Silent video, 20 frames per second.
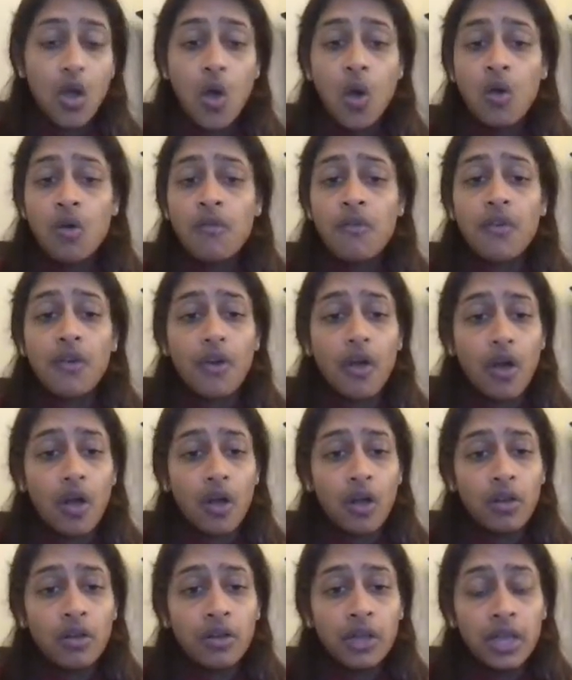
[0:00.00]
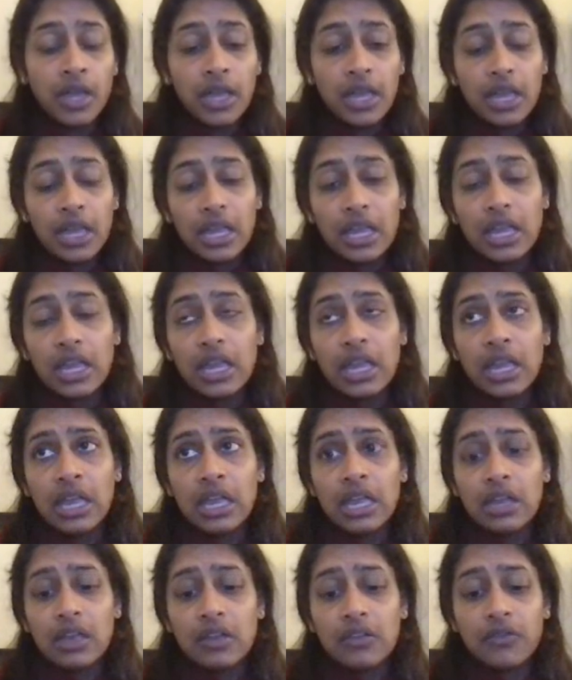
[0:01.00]
Overall,
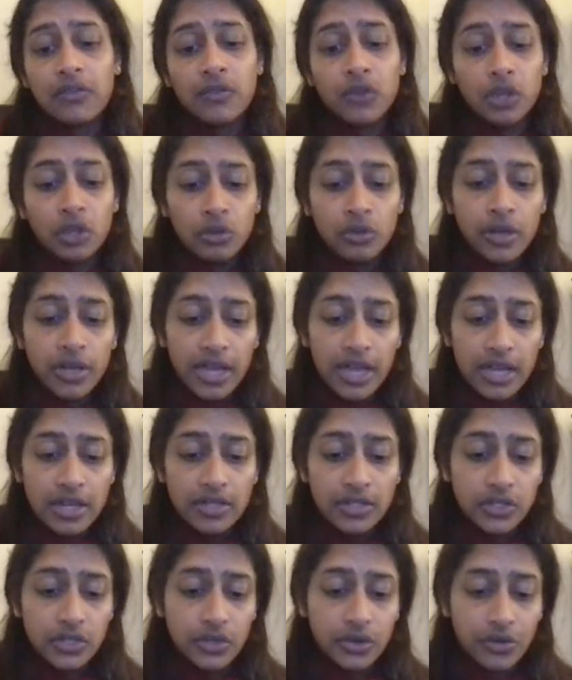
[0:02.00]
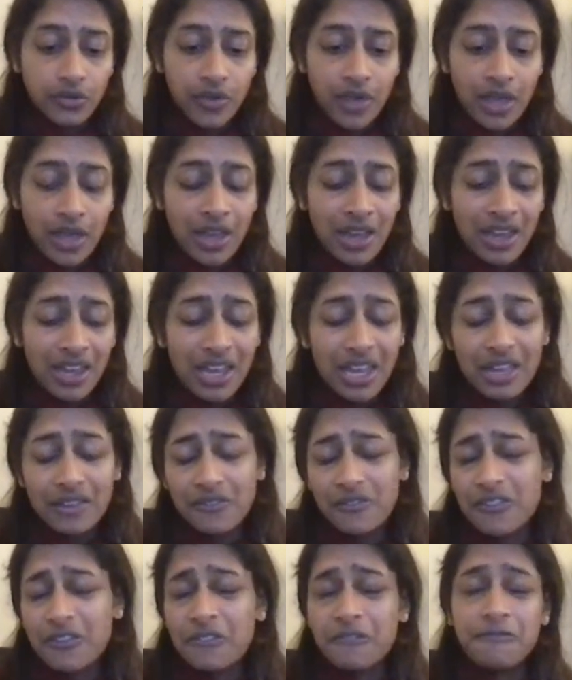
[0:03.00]
if you look at a survey,
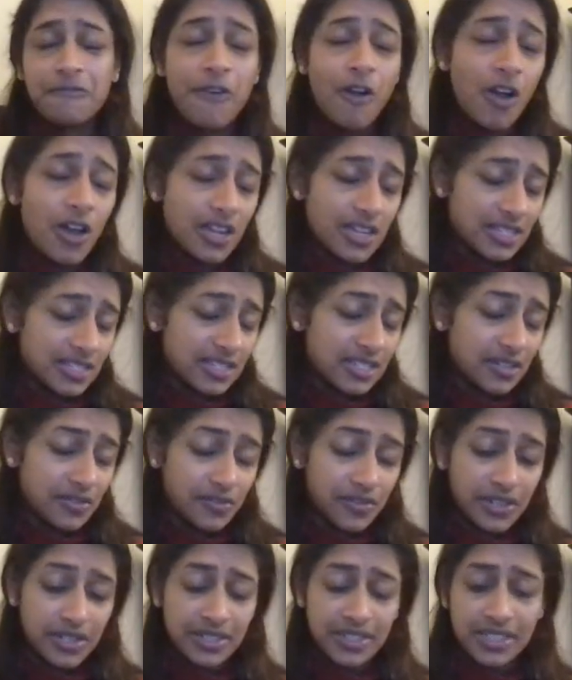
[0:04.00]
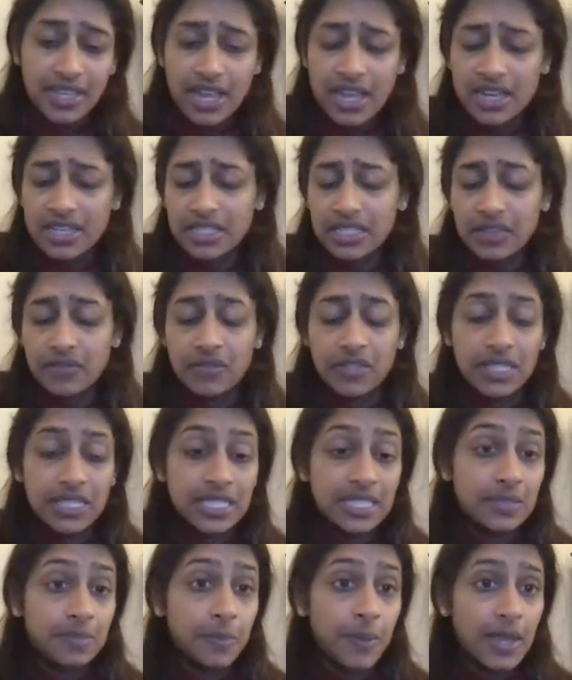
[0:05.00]
if the font is different size, if the
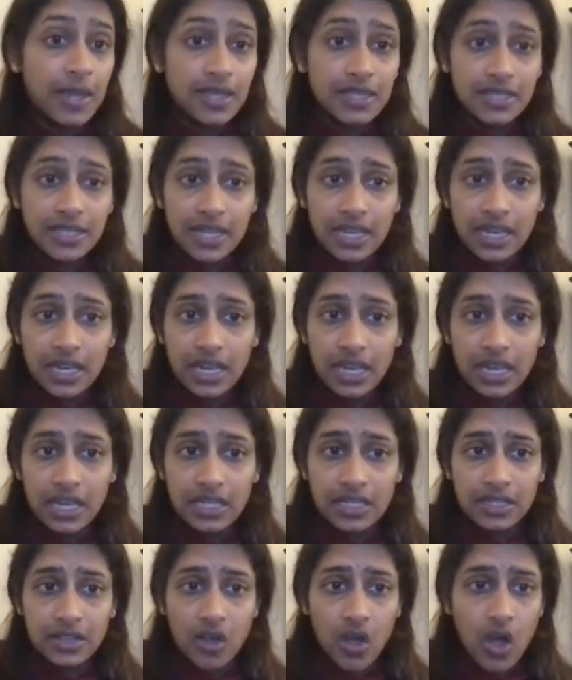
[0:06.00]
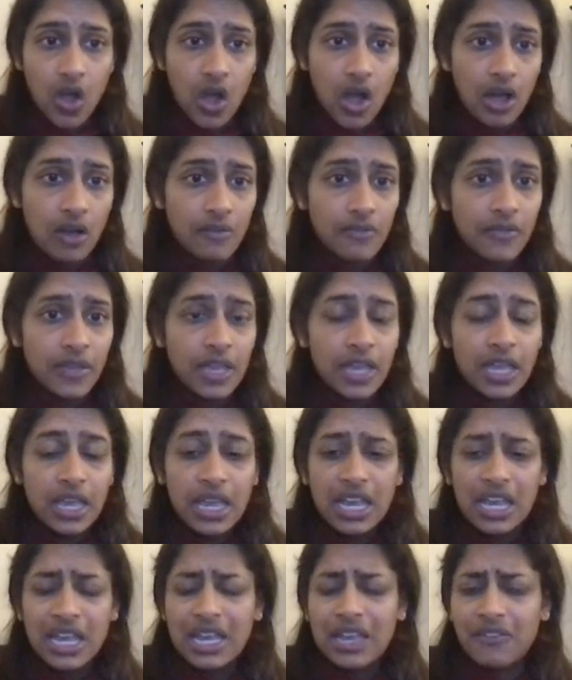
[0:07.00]
spacing is off,
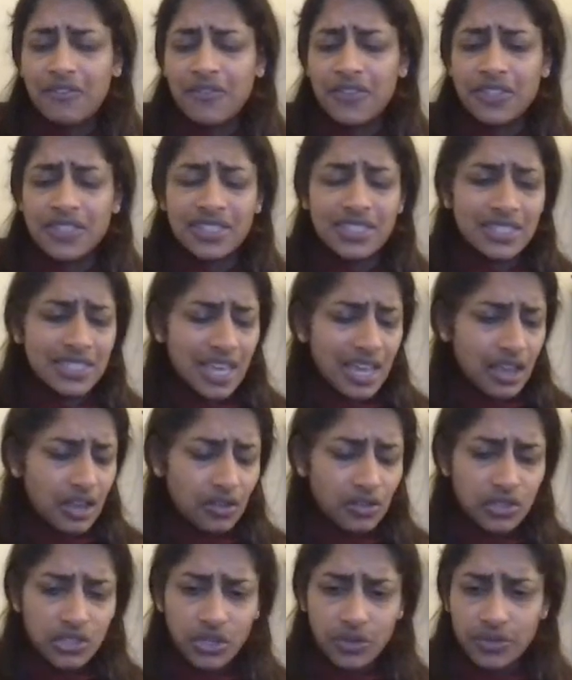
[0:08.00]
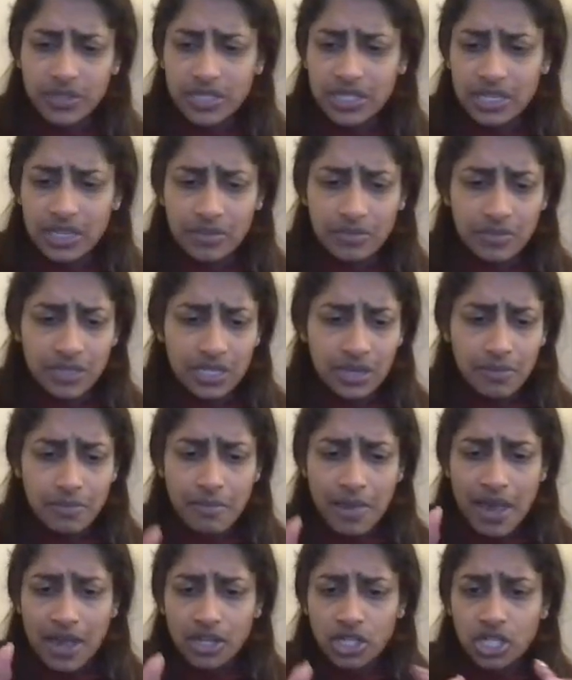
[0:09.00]
if the scales don't seem to
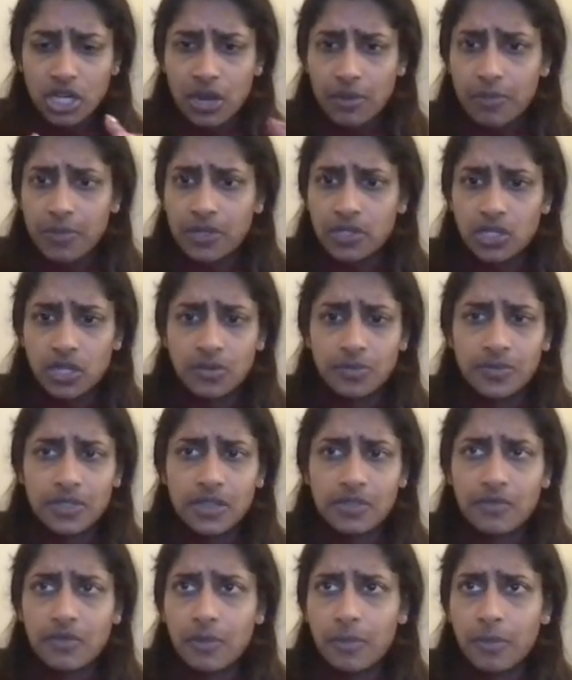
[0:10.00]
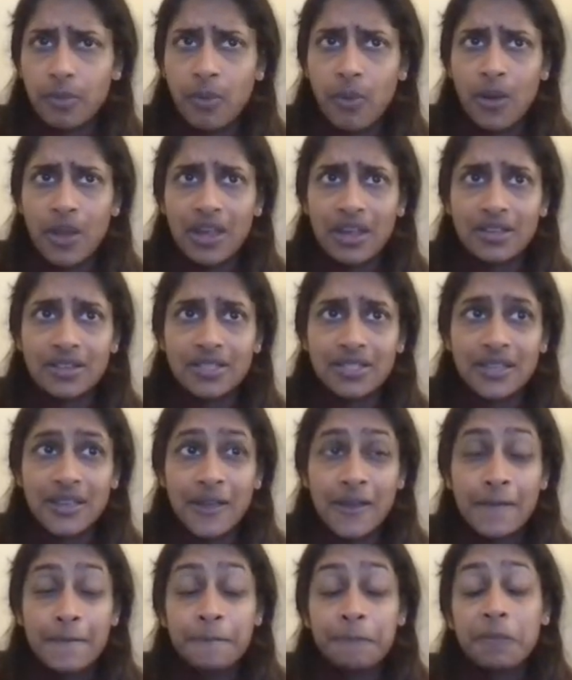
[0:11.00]
match up in terms of the points,
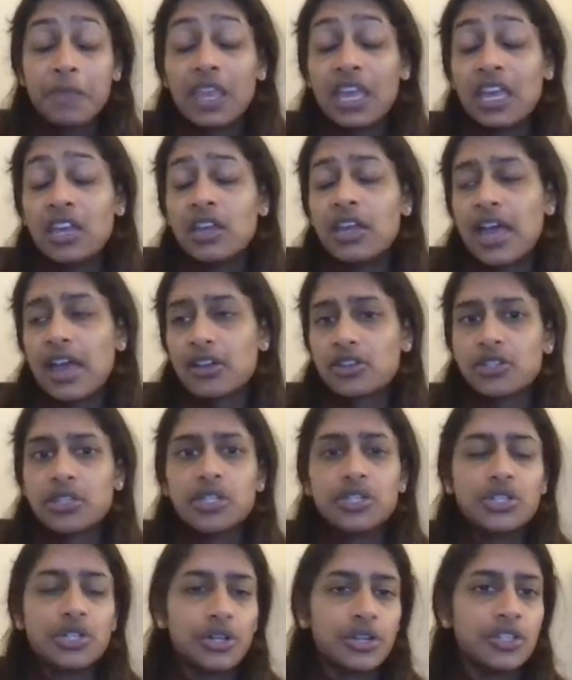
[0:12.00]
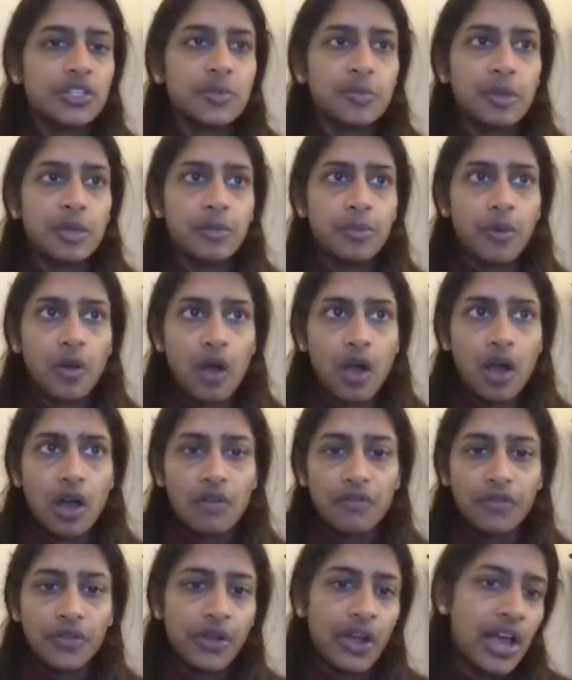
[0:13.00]
it actually turns people
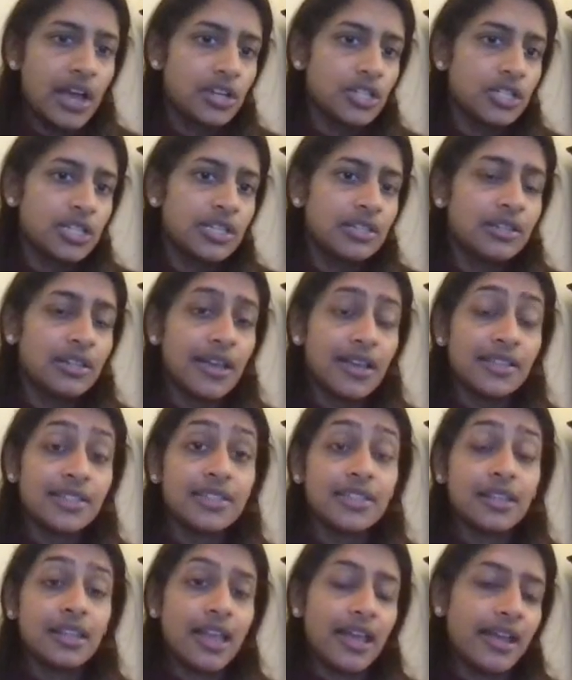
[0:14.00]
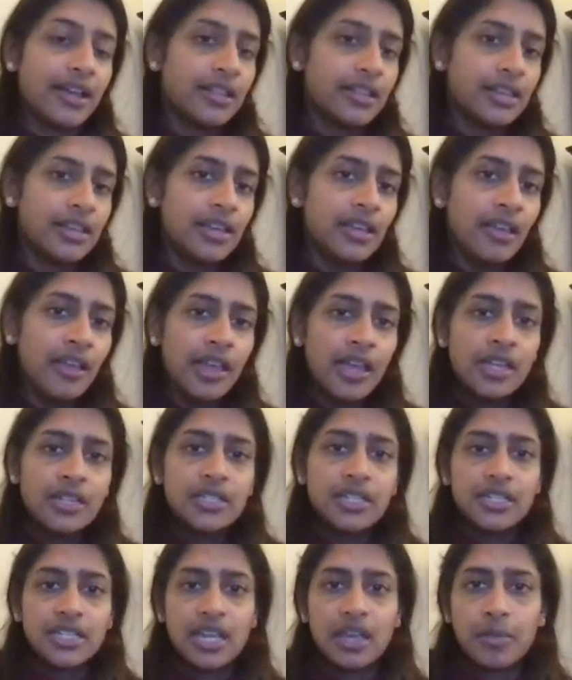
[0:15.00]
off. They're actually less likely
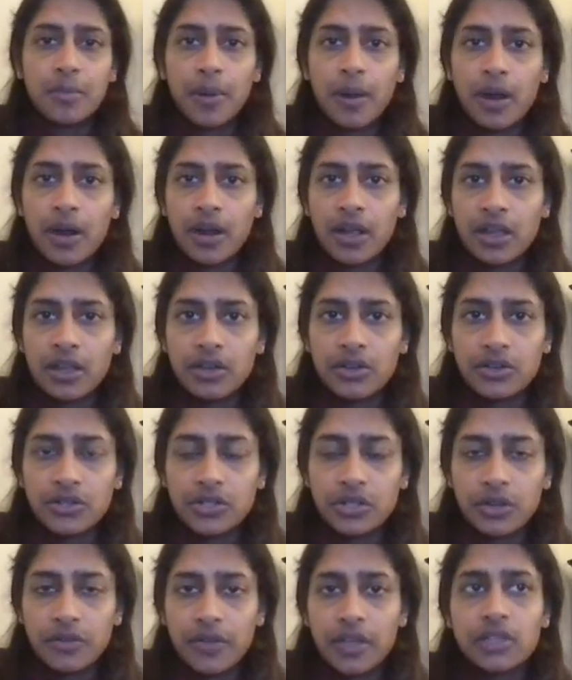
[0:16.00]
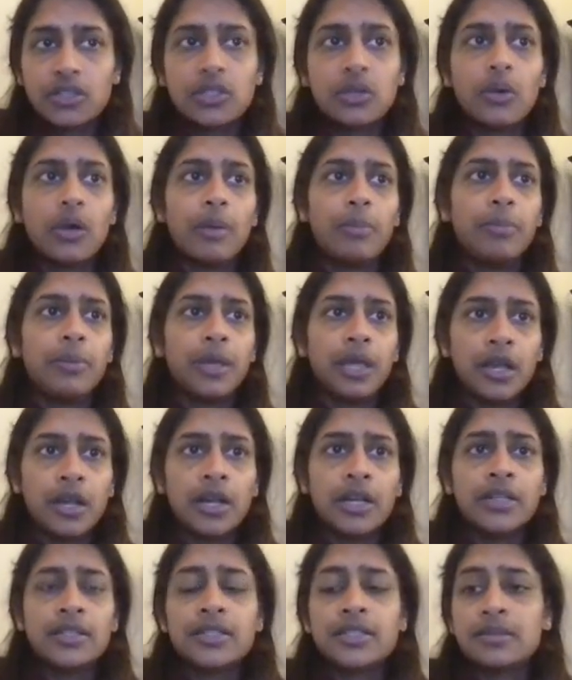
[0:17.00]
to take part in your survey. So
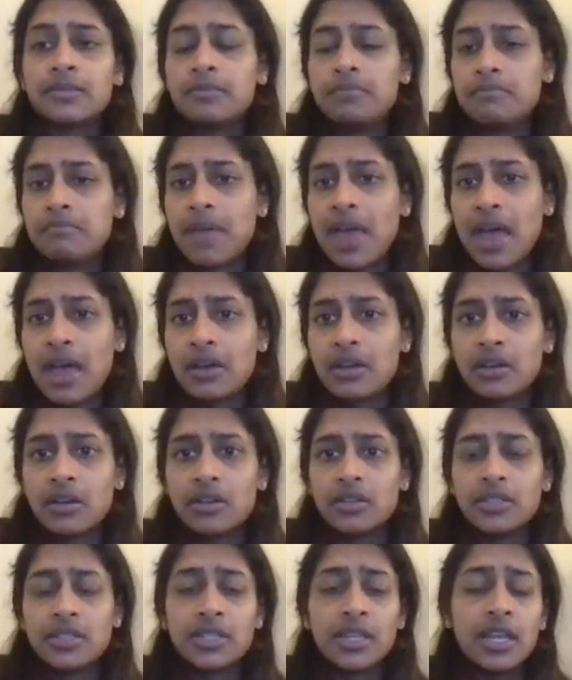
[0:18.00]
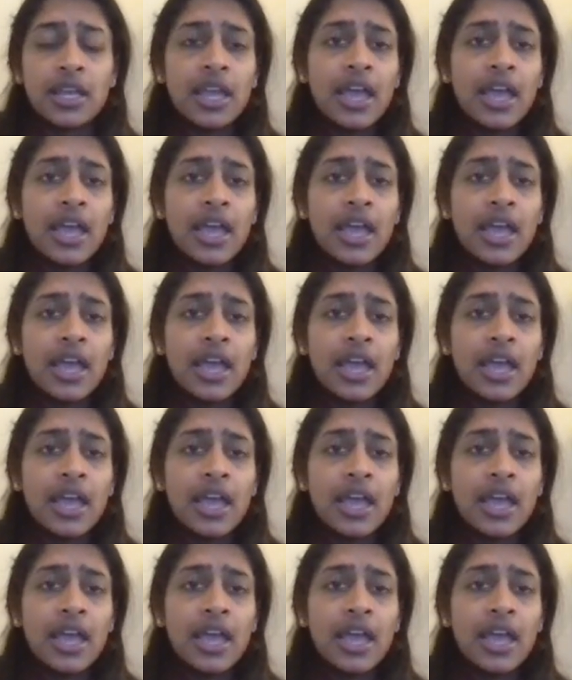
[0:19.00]
appearance matters.